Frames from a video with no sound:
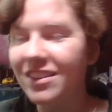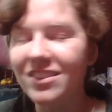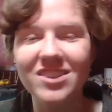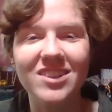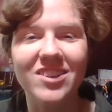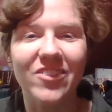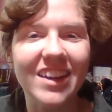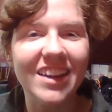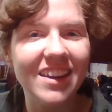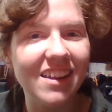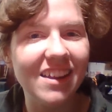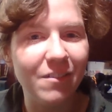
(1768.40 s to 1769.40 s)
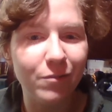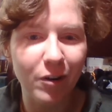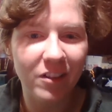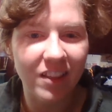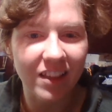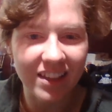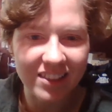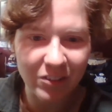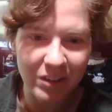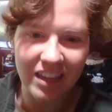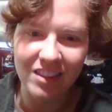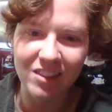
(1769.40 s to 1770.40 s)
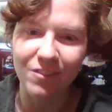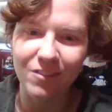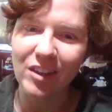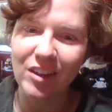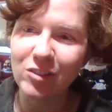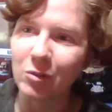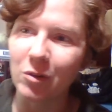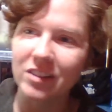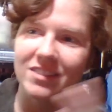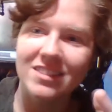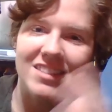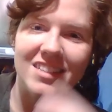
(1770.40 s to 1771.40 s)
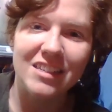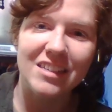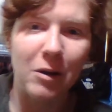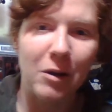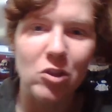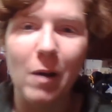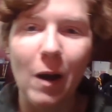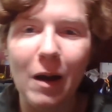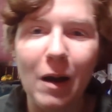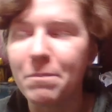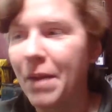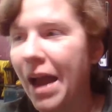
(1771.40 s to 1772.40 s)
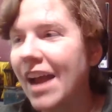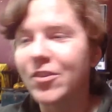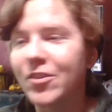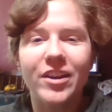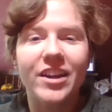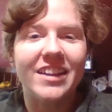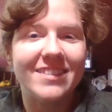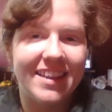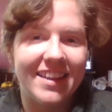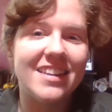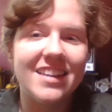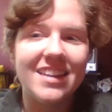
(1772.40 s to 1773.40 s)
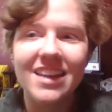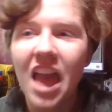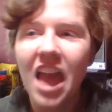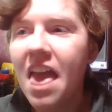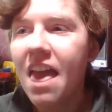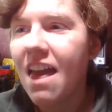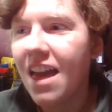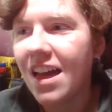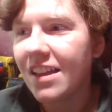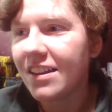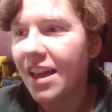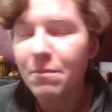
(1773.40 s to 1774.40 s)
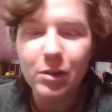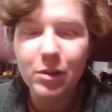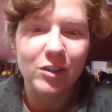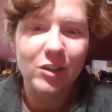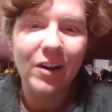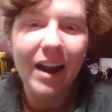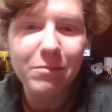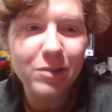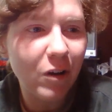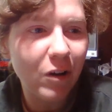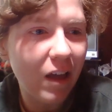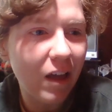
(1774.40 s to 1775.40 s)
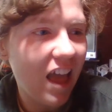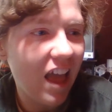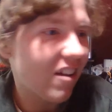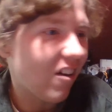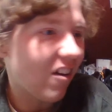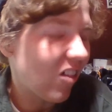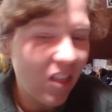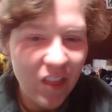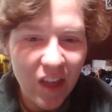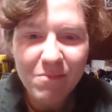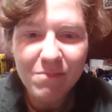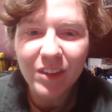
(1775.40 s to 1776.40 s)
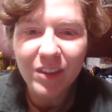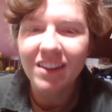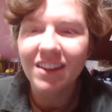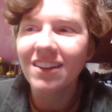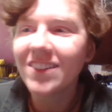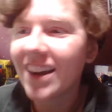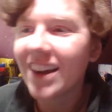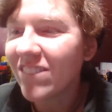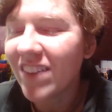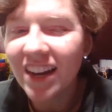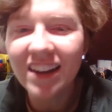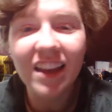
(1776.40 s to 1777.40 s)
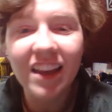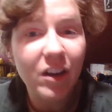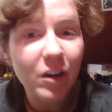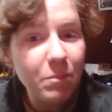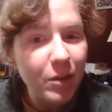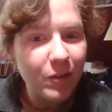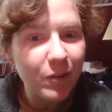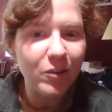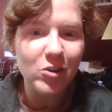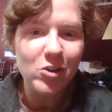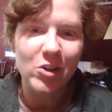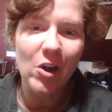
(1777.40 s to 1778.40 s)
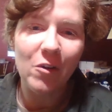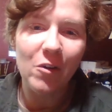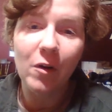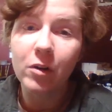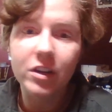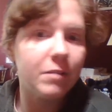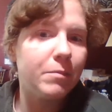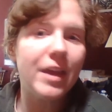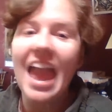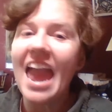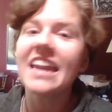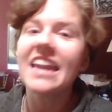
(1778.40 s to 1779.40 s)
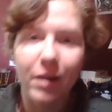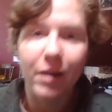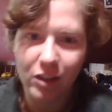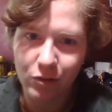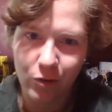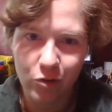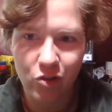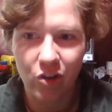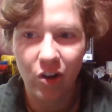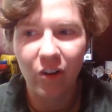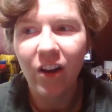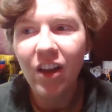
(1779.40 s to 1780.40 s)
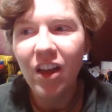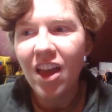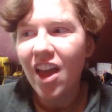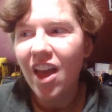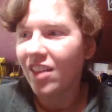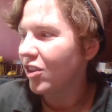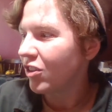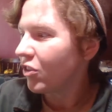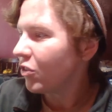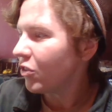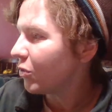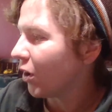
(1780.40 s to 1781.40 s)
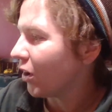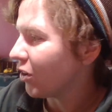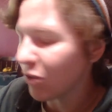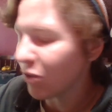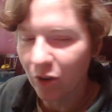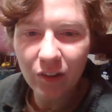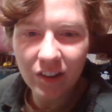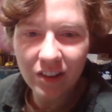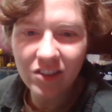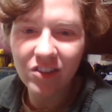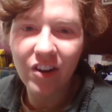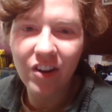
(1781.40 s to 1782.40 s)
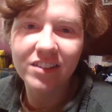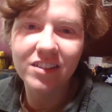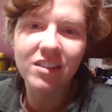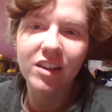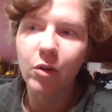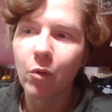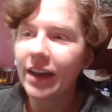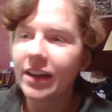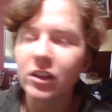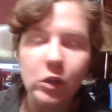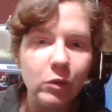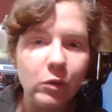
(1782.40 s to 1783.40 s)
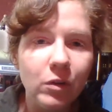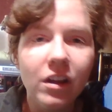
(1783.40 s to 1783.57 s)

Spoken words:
screen in front of like a little kid's face who wants to see SpongeBob and Patrick and Sandy and Mr. Krabs and all of them. You know, come on, and it could be their first show, or it could be anybody's first show. And you're doing this, and you're acting like a wackaloon.